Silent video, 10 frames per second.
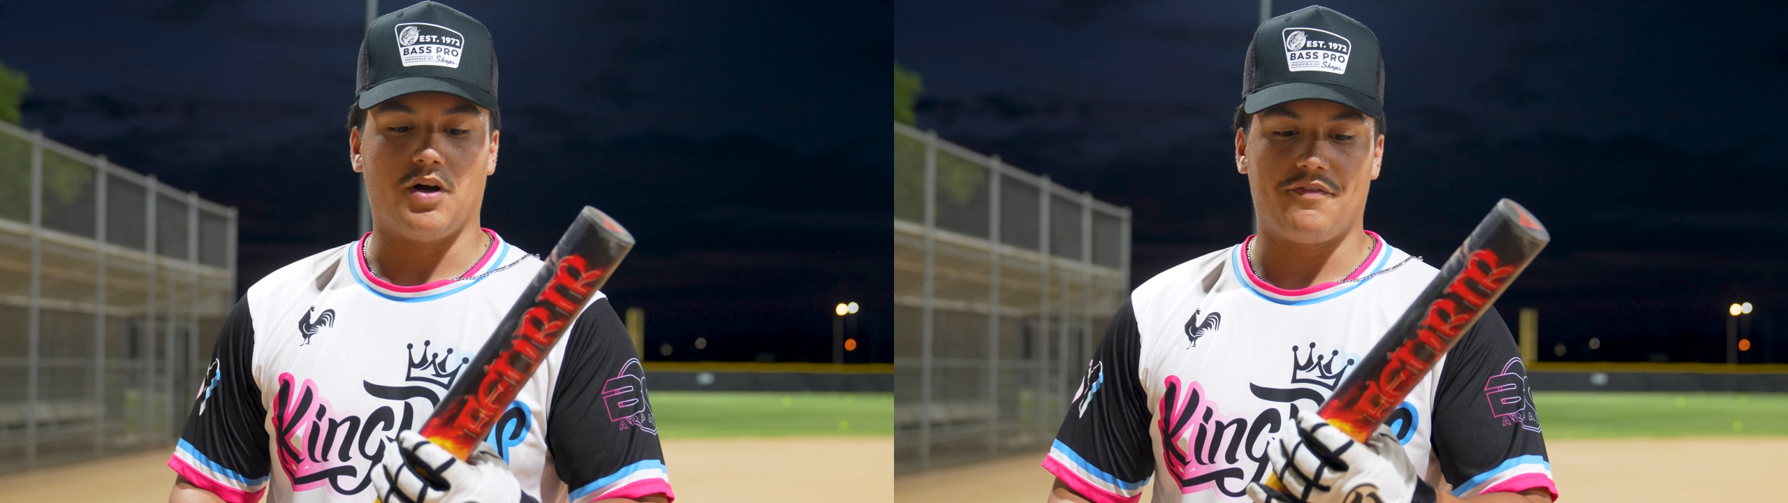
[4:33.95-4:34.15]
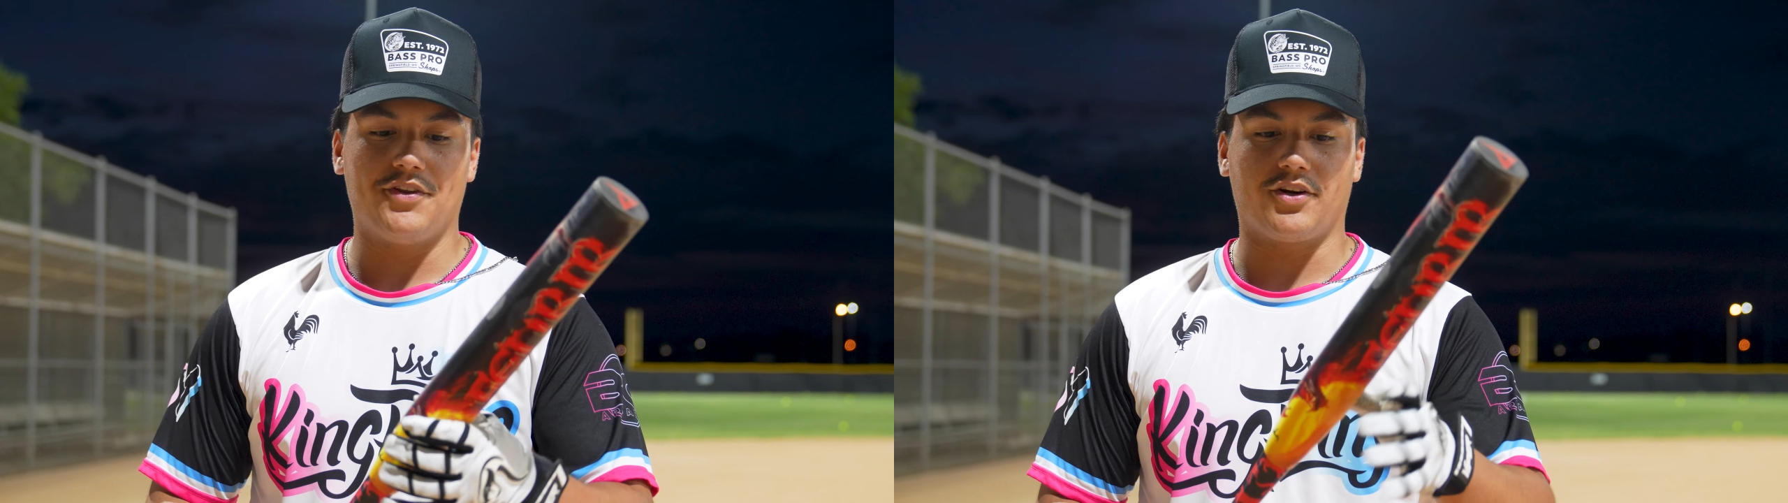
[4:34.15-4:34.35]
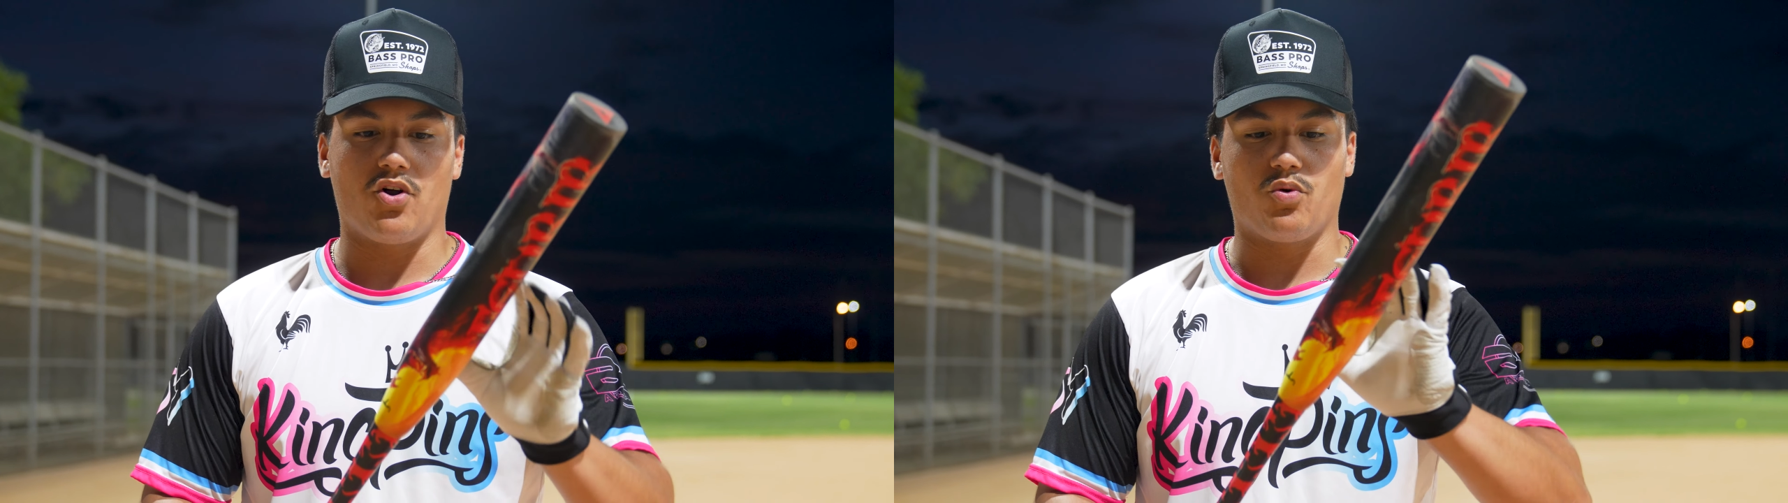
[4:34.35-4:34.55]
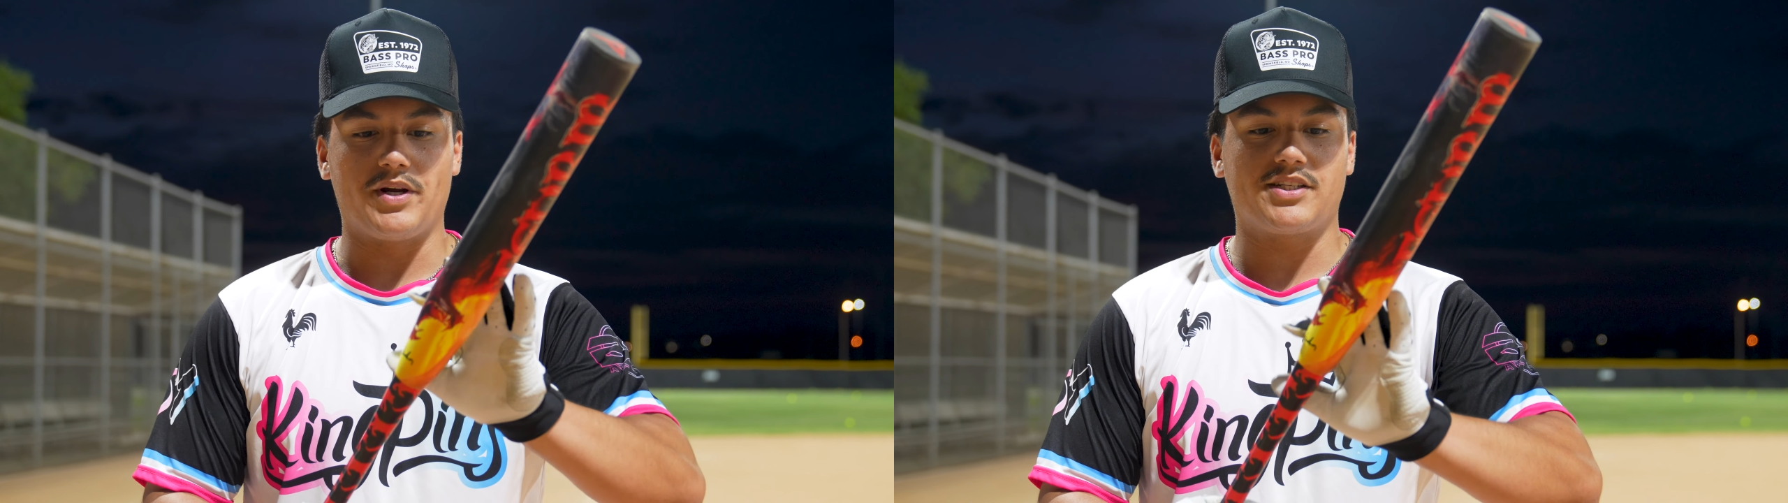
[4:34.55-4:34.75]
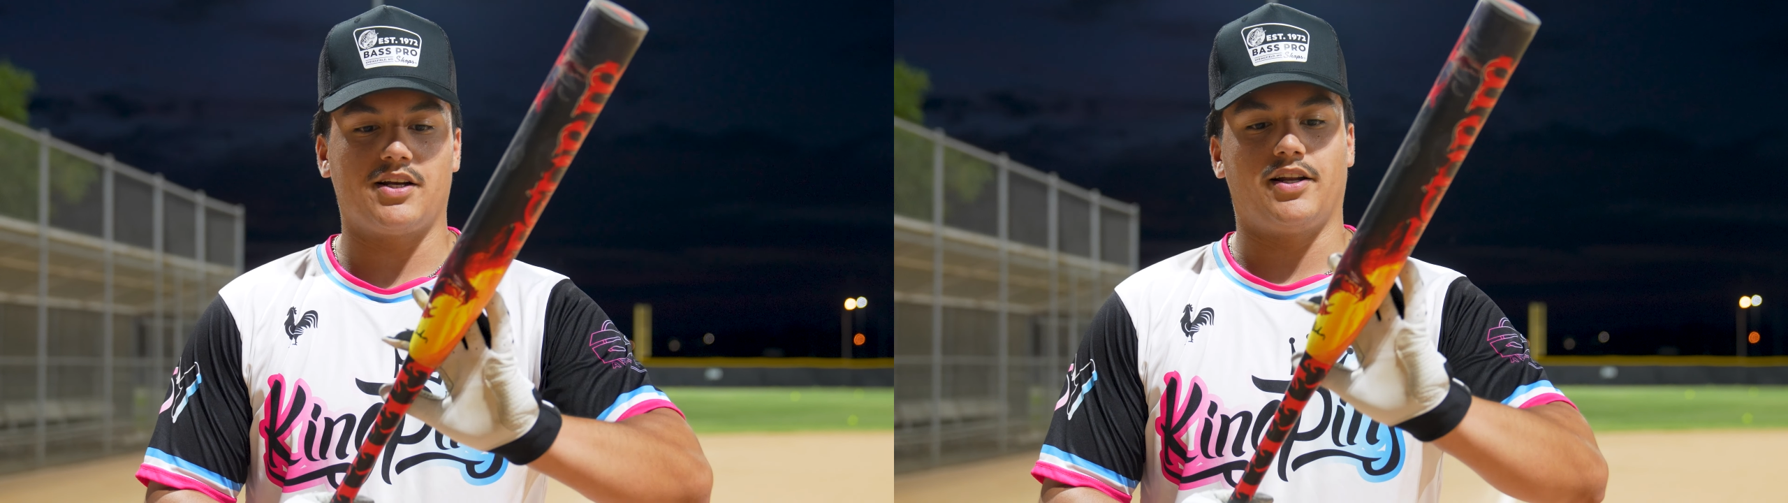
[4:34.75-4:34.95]
I feel like all the
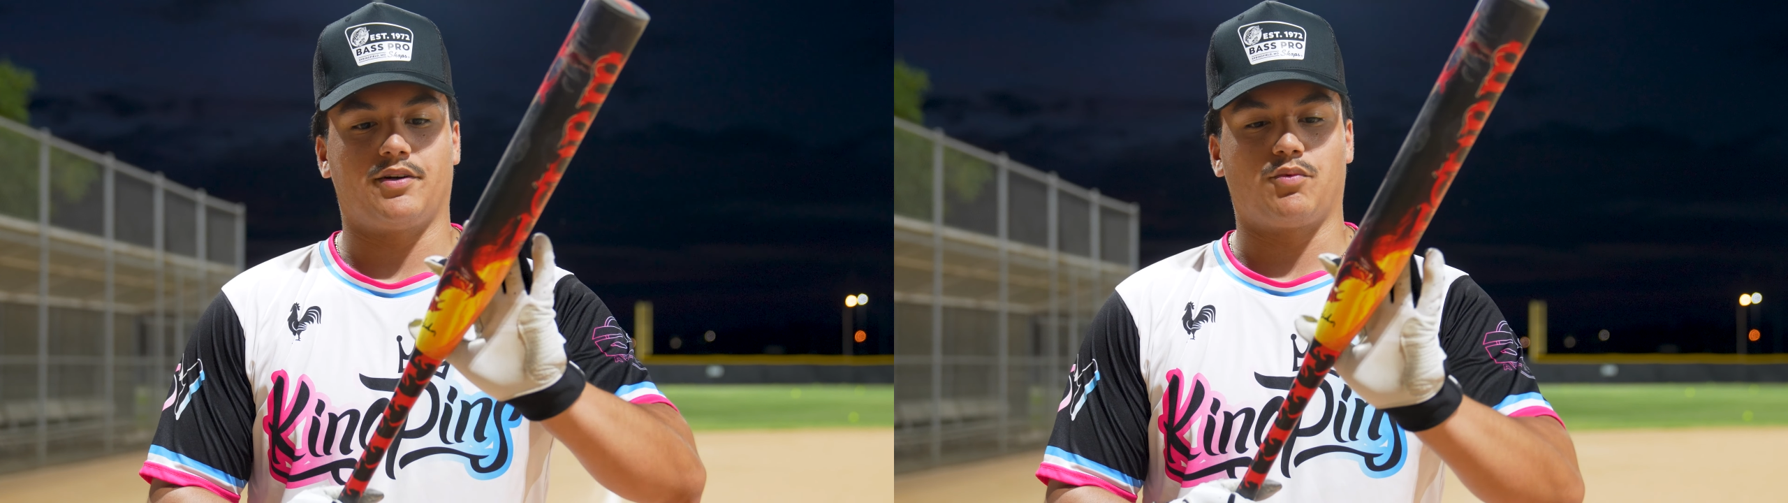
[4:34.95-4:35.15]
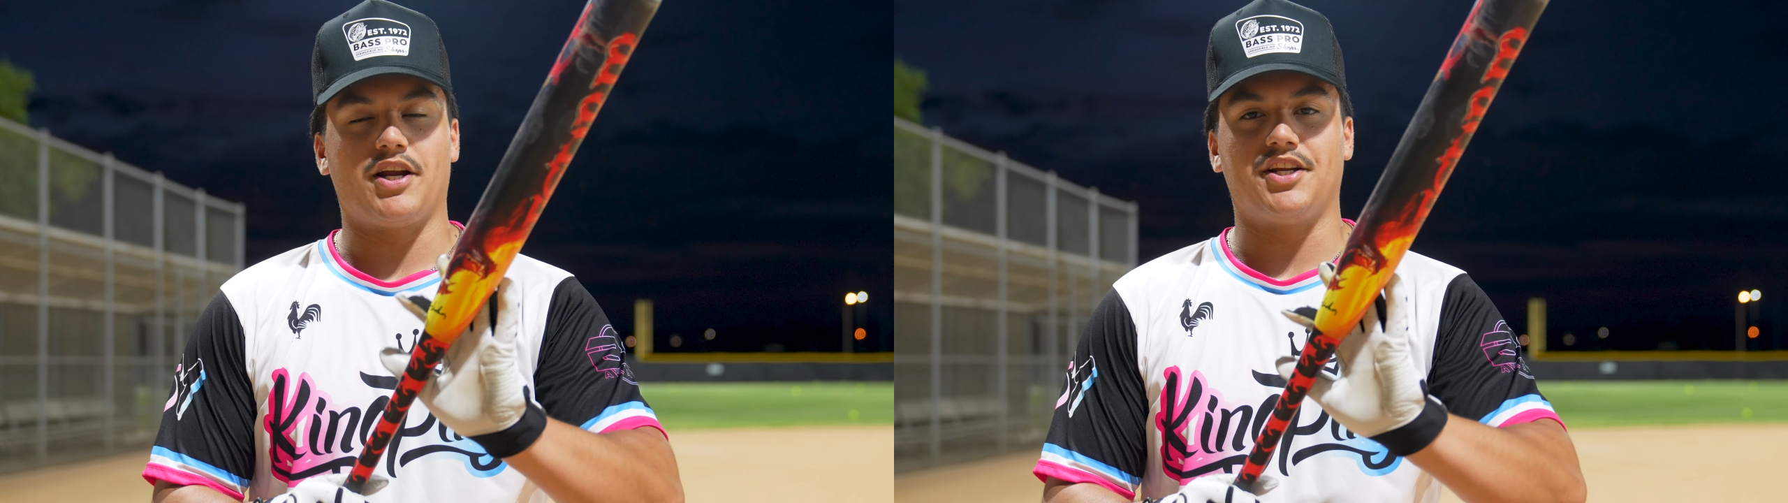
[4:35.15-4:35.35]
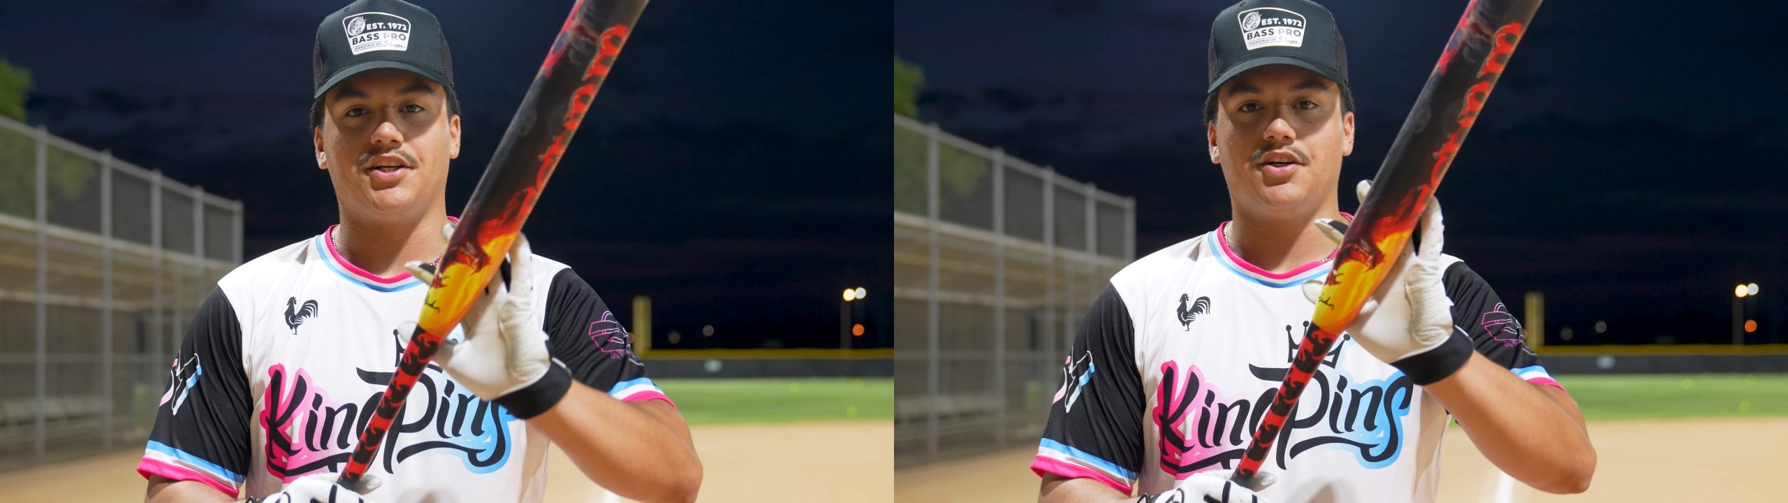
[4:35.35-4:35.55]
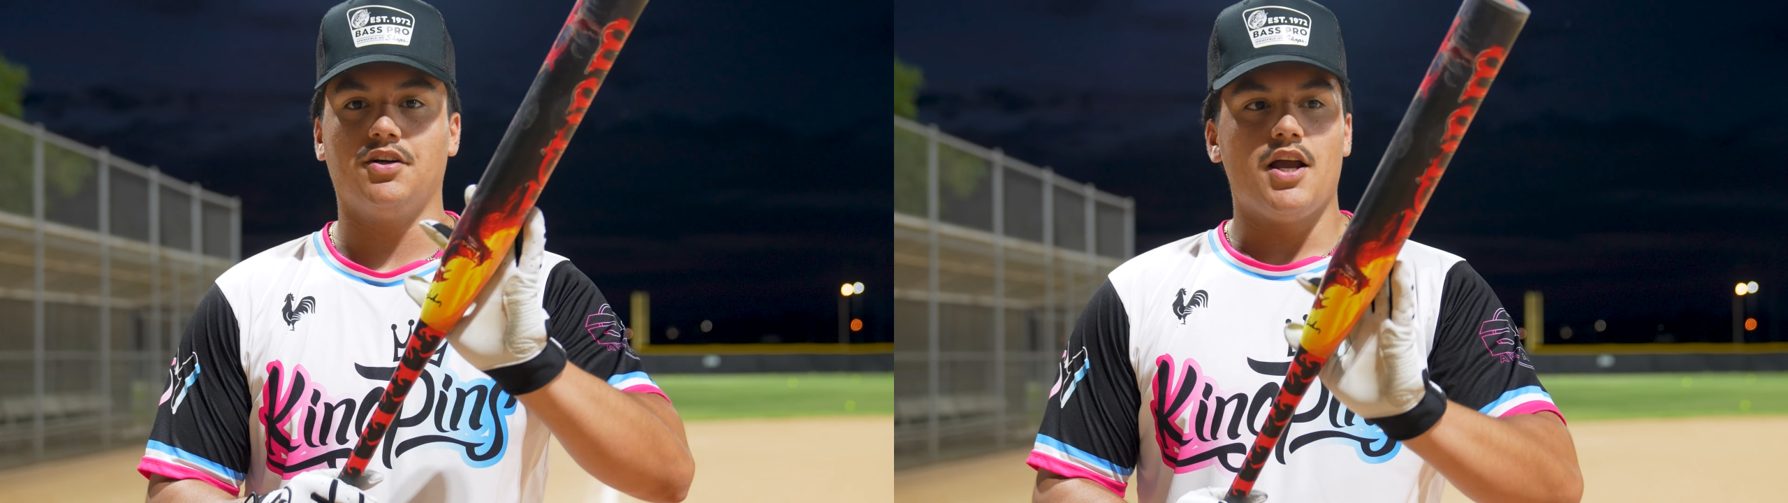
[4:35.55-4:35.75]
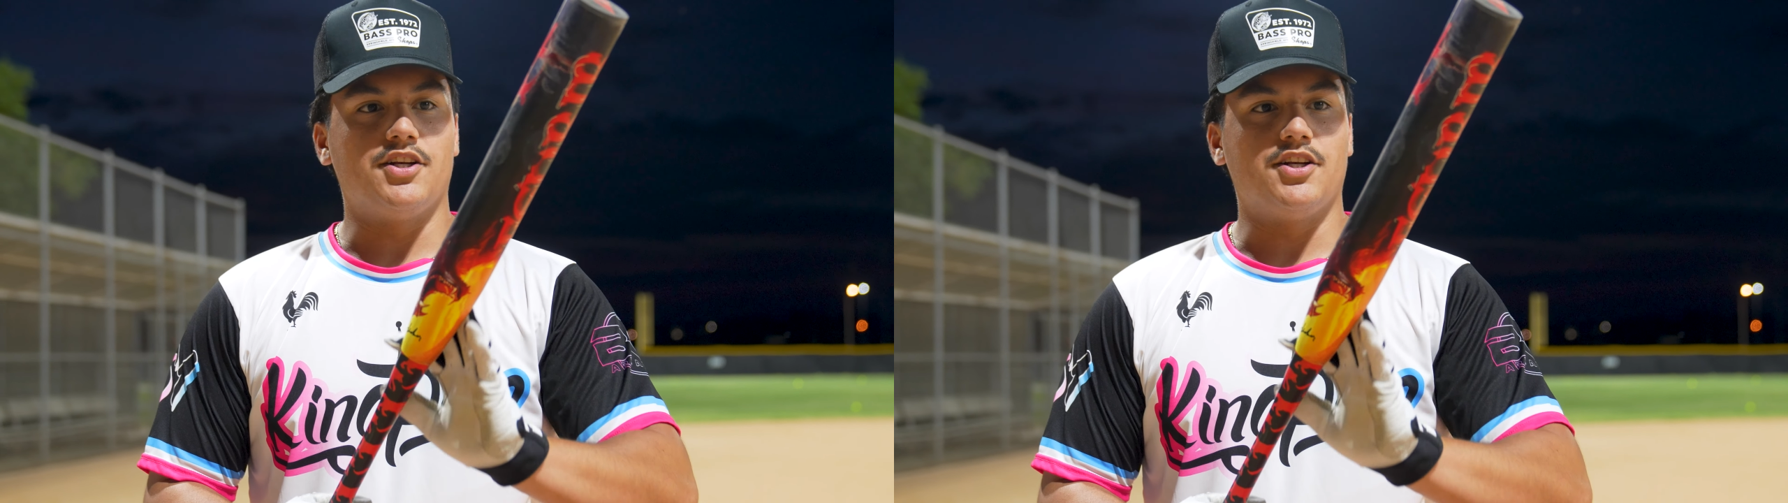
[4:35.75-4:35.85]
weight's kind of like right here.